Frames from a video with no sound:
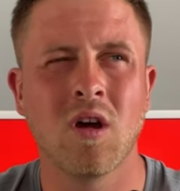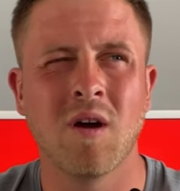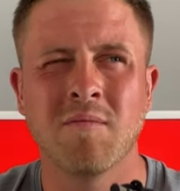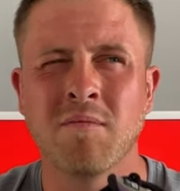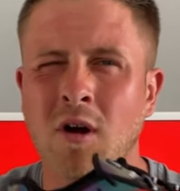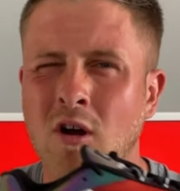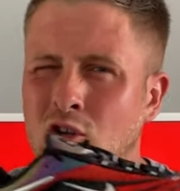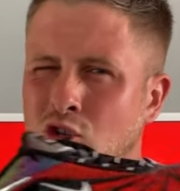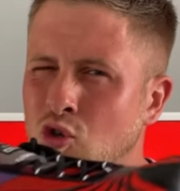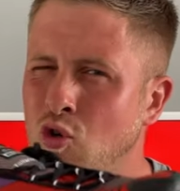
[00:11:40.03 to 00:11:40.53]
I'm
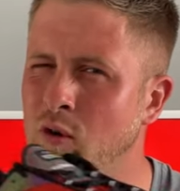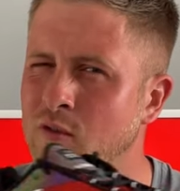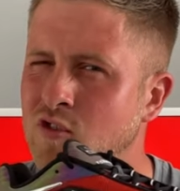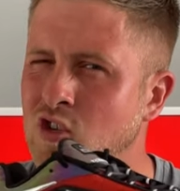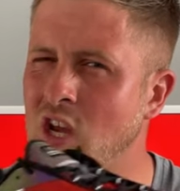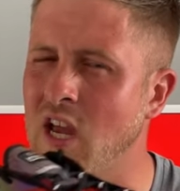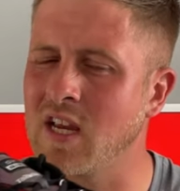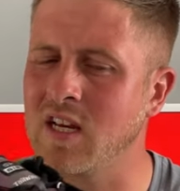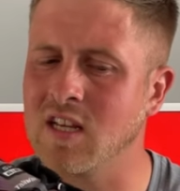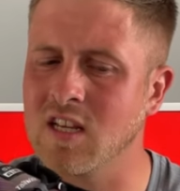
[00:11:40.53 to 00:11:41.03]
not sure if
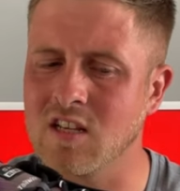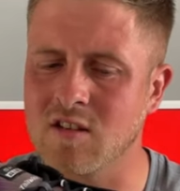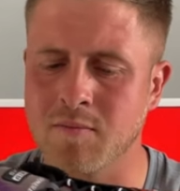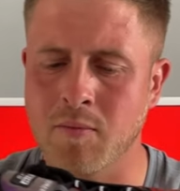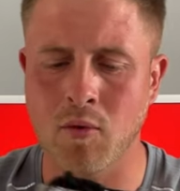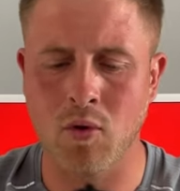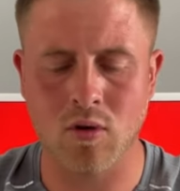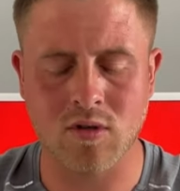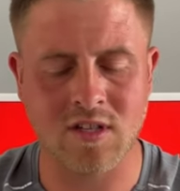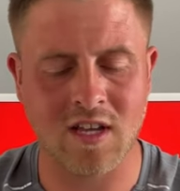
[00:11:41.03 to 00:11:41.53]
JD
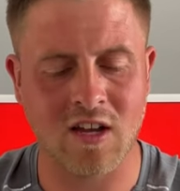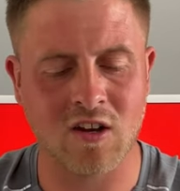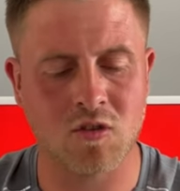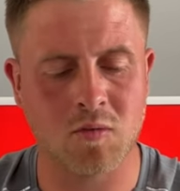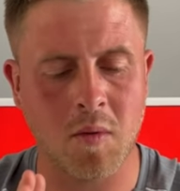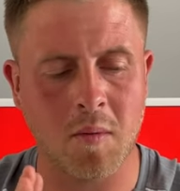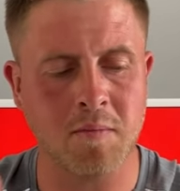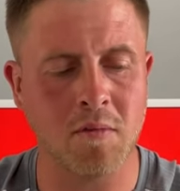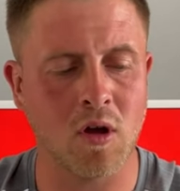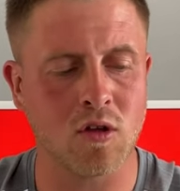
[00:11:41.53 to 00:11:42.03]
Sports had
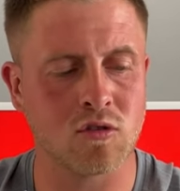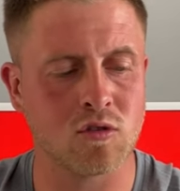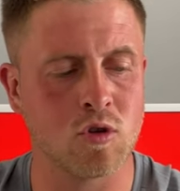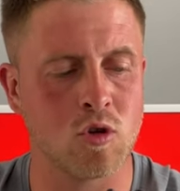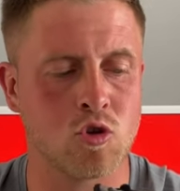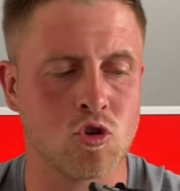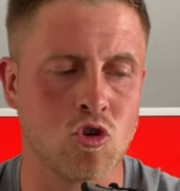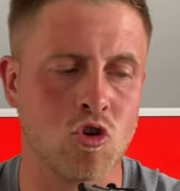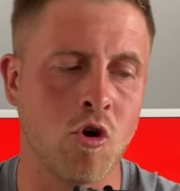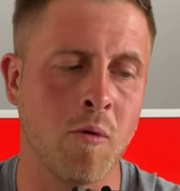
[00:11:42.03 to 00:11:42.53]
them, I'm not too
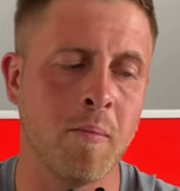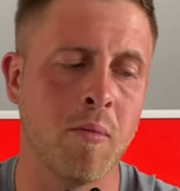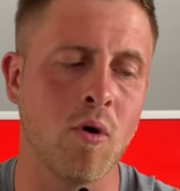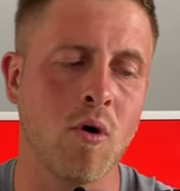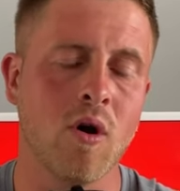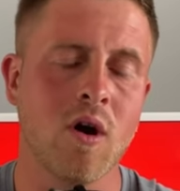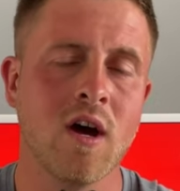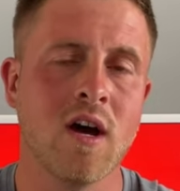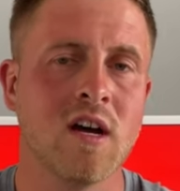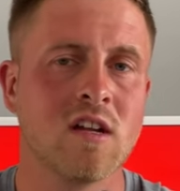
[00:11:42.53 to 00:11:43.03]
sure.
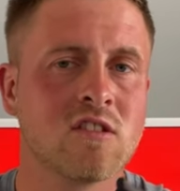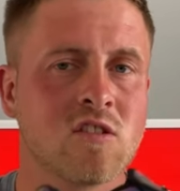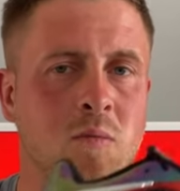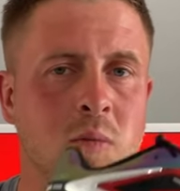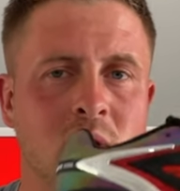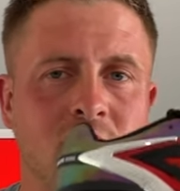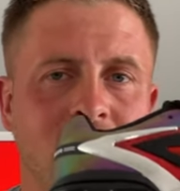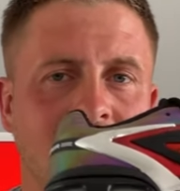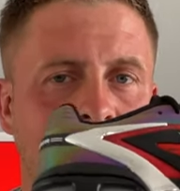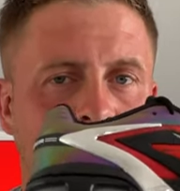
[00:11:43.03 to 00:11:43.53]
But to
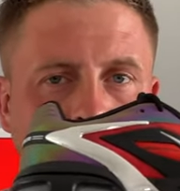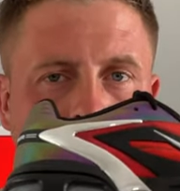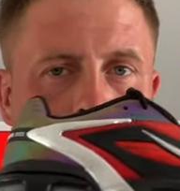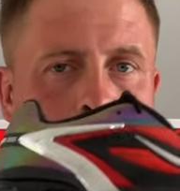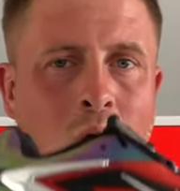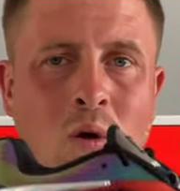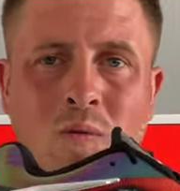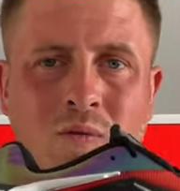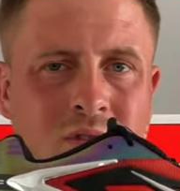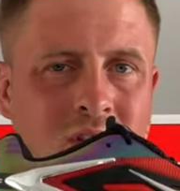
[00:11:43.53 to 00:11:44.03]
be fair, I
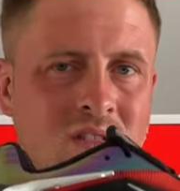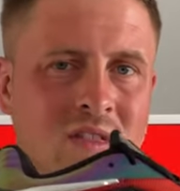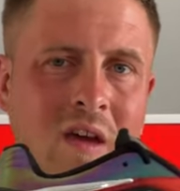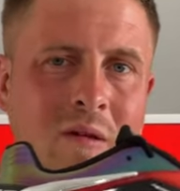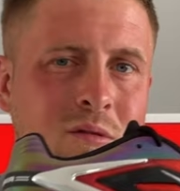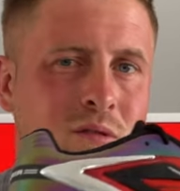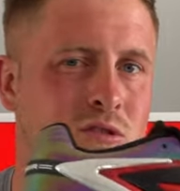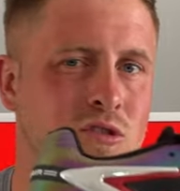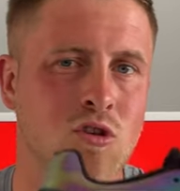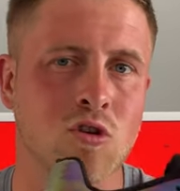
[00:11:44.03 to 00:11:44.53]
don't think they
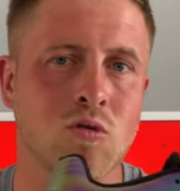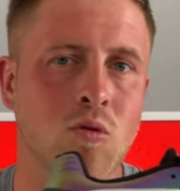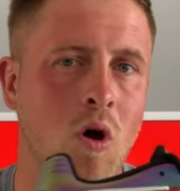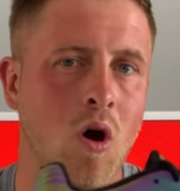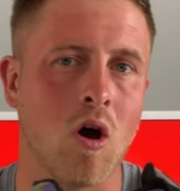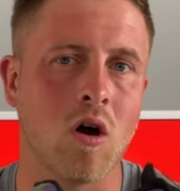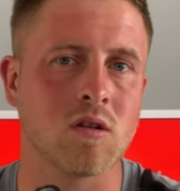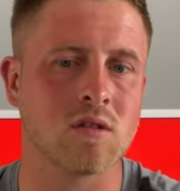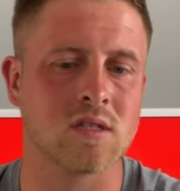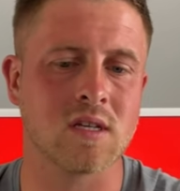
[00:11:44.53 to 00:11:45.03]
were too
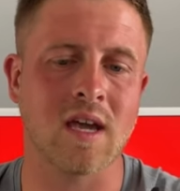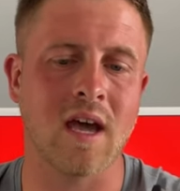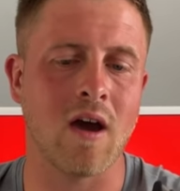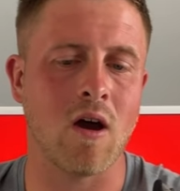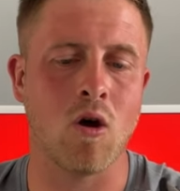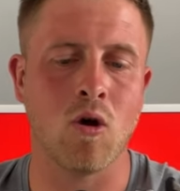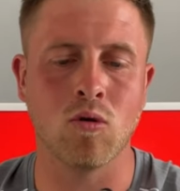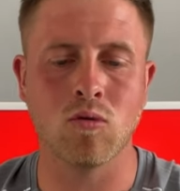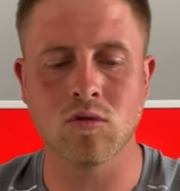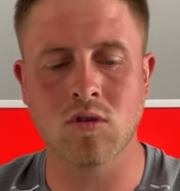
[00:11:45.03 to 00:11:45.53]
hard to get
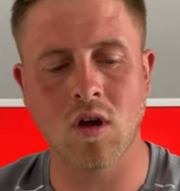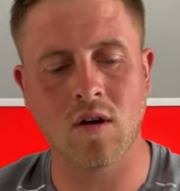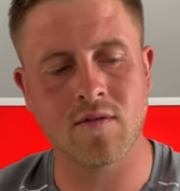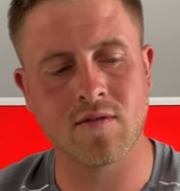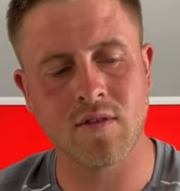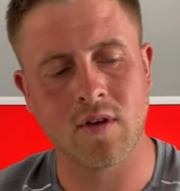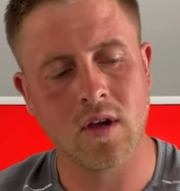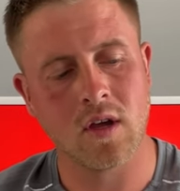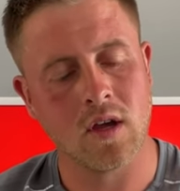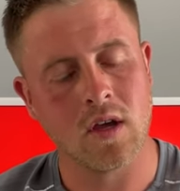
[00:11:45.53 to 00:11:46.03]
hold
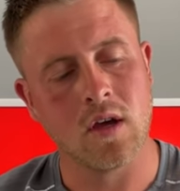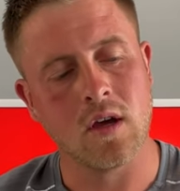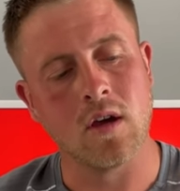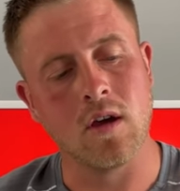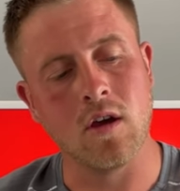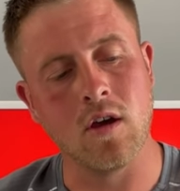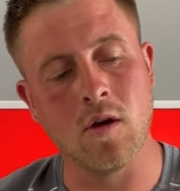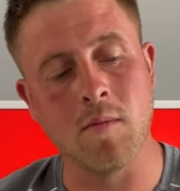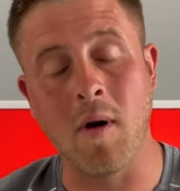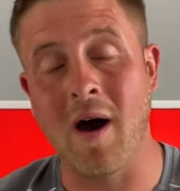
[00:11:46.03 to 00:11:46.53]
of.
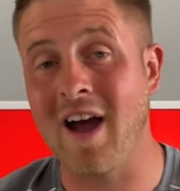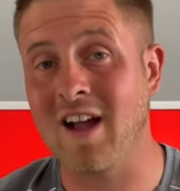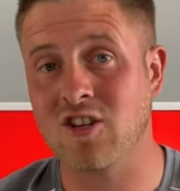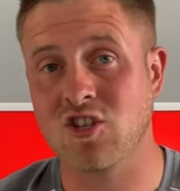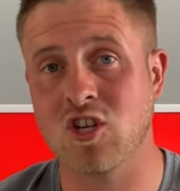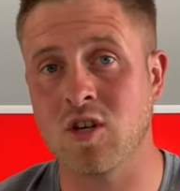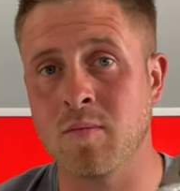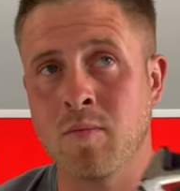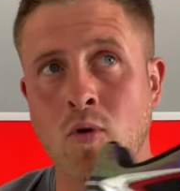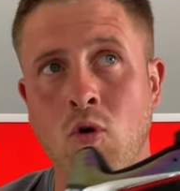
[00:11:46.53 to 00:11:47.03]
Um, I
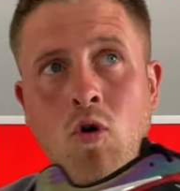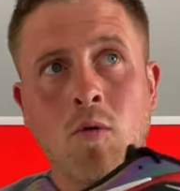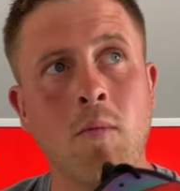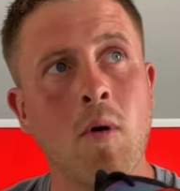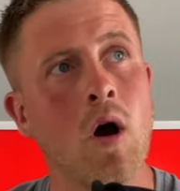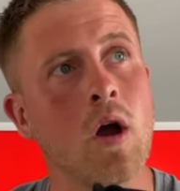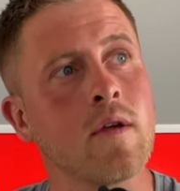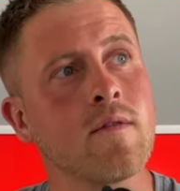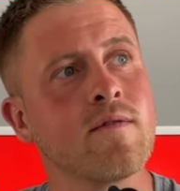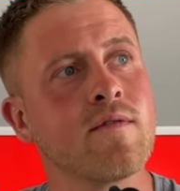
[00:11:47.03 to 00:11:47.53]
actually bought
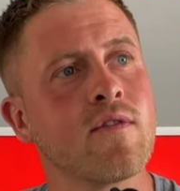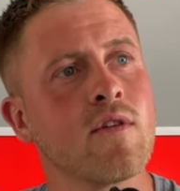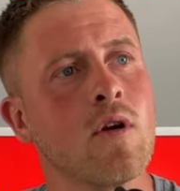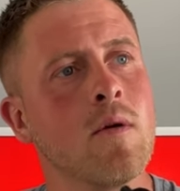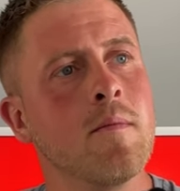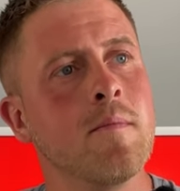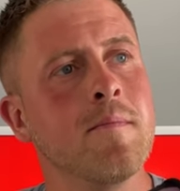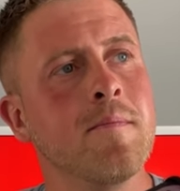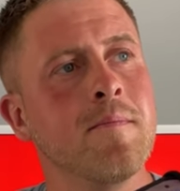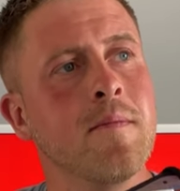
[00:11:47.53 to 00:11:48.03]
mine
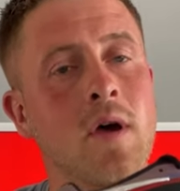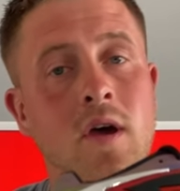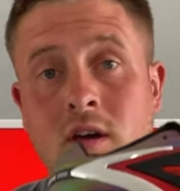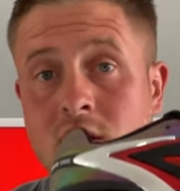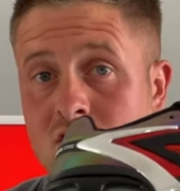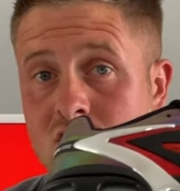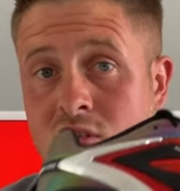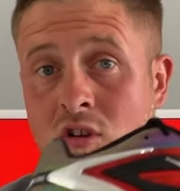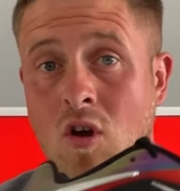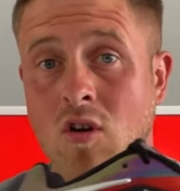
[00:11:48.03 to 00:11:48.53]
from
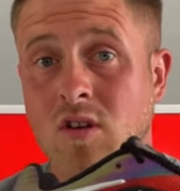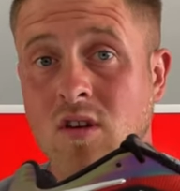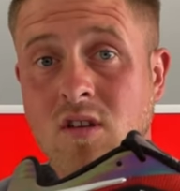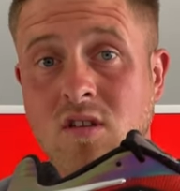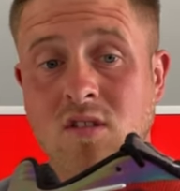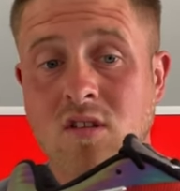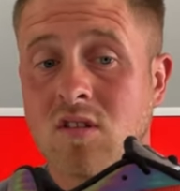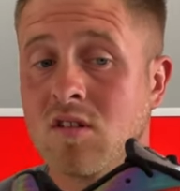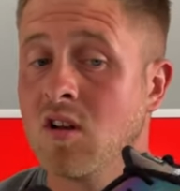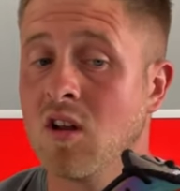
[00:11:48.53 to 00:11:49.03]
uh,
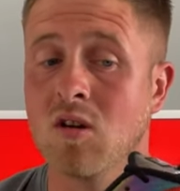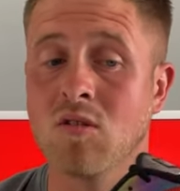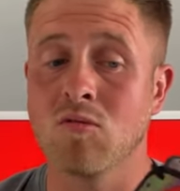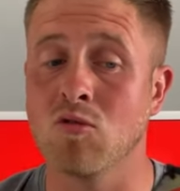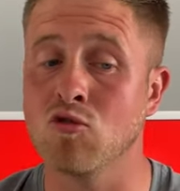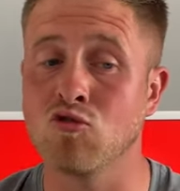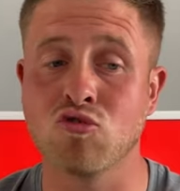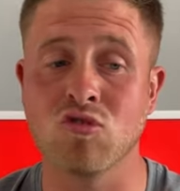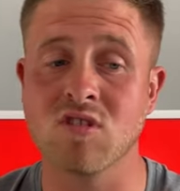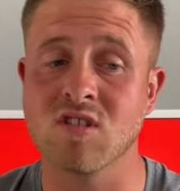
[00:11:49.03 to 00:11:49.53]
size, you know,
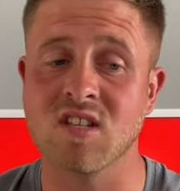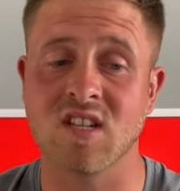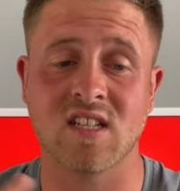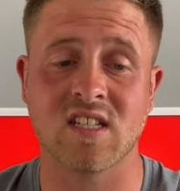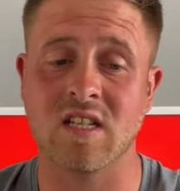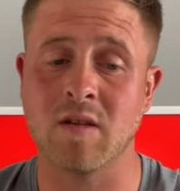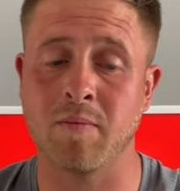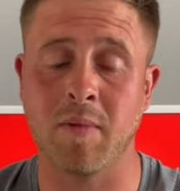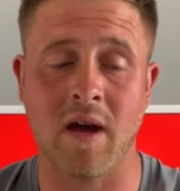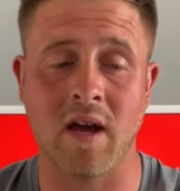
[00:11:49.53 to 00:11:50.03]

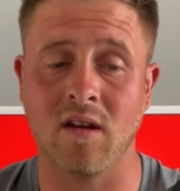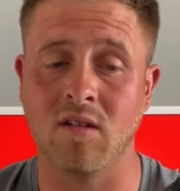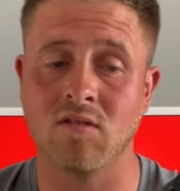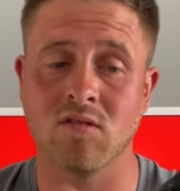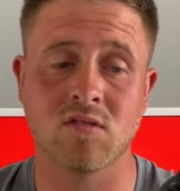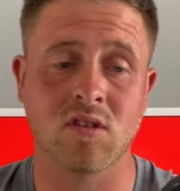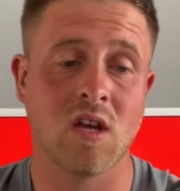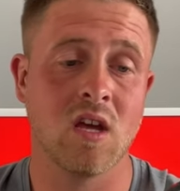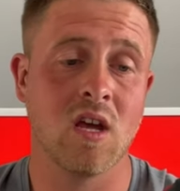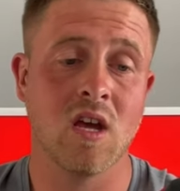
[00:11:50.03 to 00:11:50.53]
160
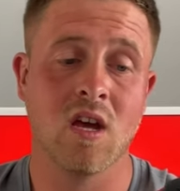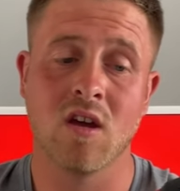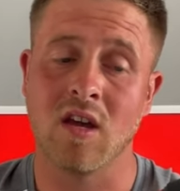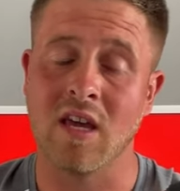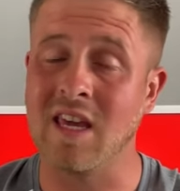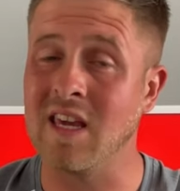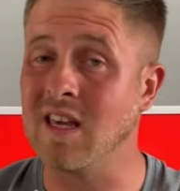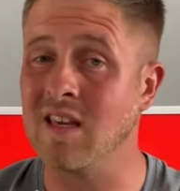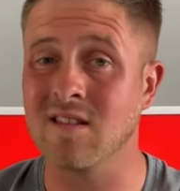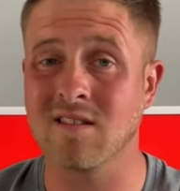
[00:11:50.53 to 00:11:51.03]
pounds,
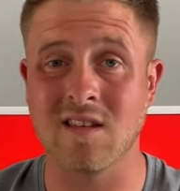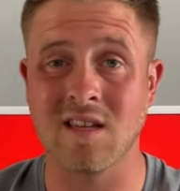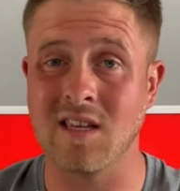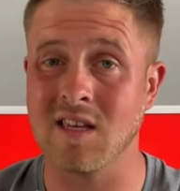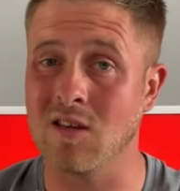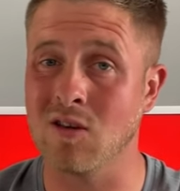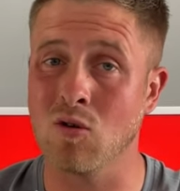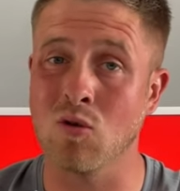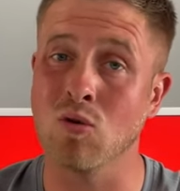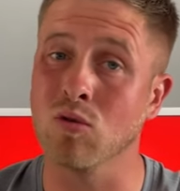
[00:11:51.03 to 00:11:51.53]

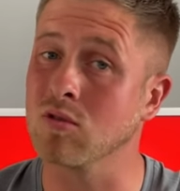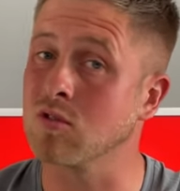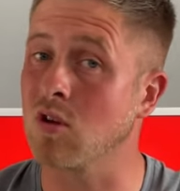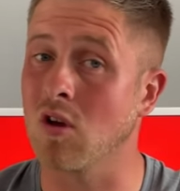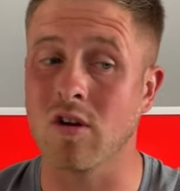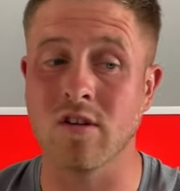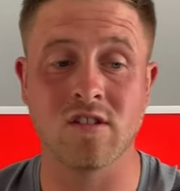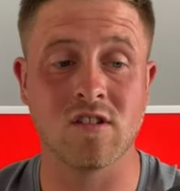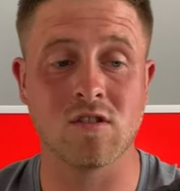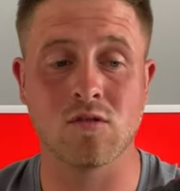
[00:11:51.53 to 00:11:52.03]
easy, all
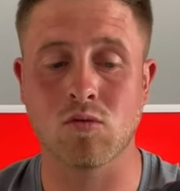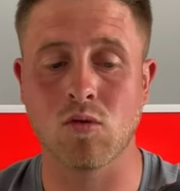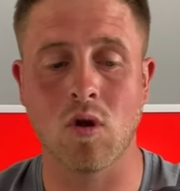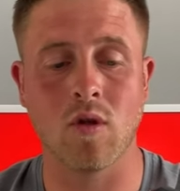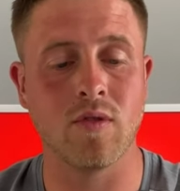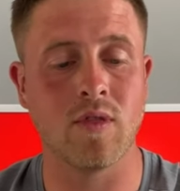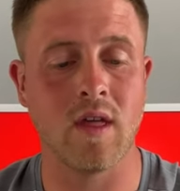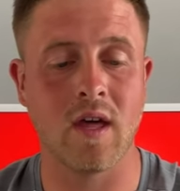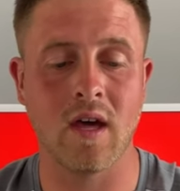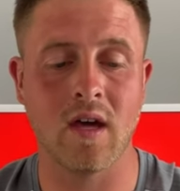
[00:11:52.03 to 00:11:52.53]
sizes were
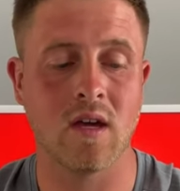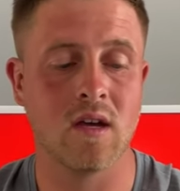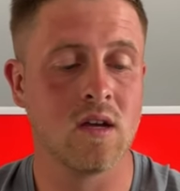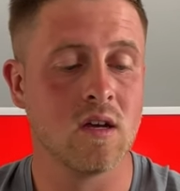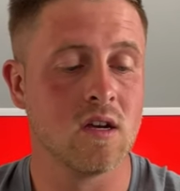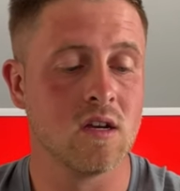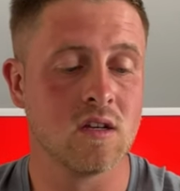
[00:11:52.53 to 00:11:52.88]
on there.